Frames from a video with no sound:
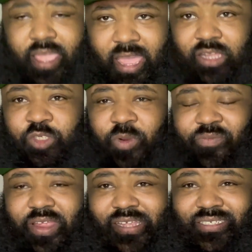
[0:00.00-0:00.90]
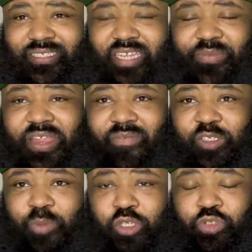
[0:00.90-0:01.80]
Hello, sport fan. This is Stephen Hill
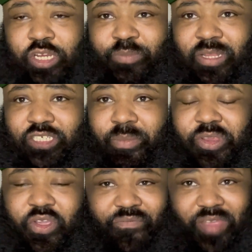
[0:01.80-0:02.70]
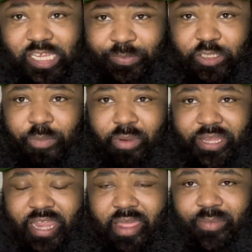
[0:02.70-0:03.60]
with Sports Choice Plus. I'm bringing you a very special
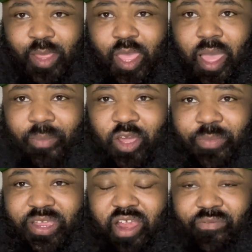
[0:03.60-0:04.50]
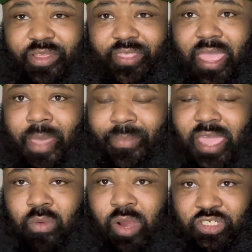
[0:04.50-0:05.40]
breakdown. I'm going to be covering the
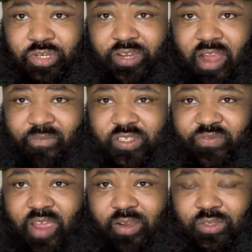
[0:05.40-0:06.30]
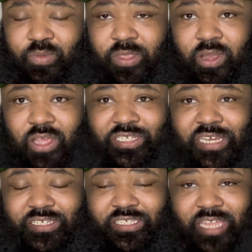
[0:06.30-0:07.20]
NBA Western Conference Finals, where the Los
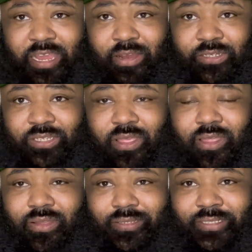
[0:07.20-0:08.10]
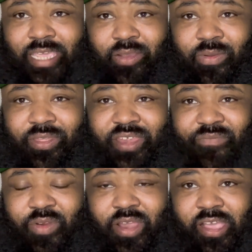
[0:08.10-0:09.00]
Angeles Lakers look to take on the
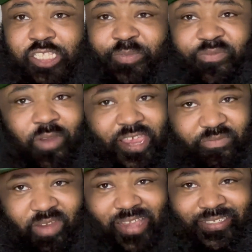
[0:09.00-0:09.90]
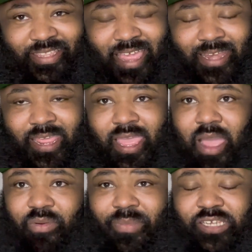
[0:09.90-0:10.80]
Denver Nuggets. Before I get right into that,
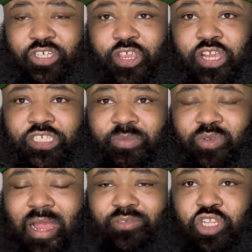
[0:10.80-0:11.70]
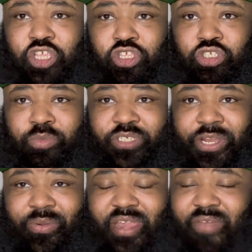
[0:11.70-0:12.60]
I want to make sure you're subscribed to the YouTube
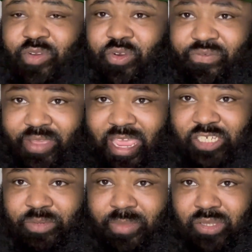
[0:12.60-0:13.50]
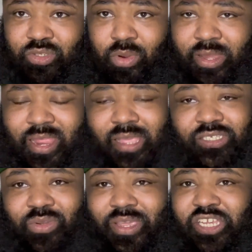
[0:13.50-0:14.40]
channel and have your notification bells on,
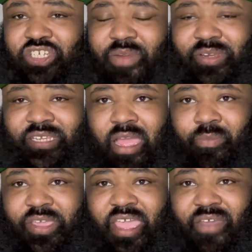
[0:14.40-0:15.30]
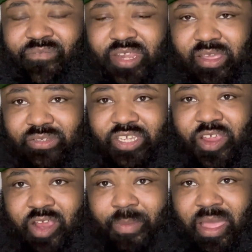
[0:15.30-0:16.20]
so each and every time we have videos
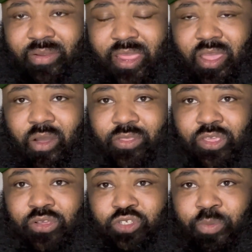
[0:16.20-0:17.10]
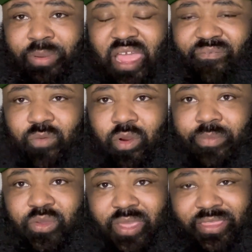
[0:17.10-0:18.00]
here come out on the YouTube
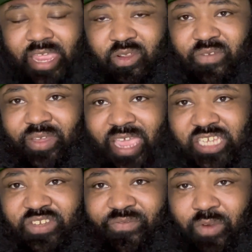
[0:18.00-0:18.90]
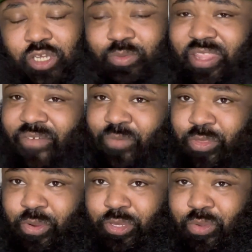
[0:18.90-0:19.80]
platform, you get that notification first. Without
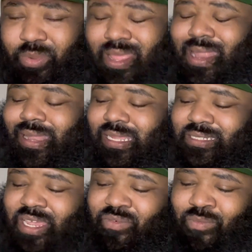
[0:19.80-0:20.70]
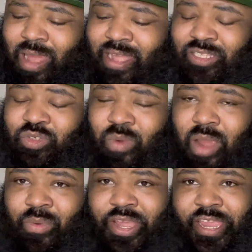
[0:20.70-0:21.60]
further ado, let's get right into
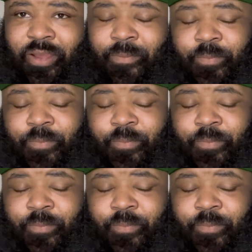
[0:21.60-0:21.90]
why we're here.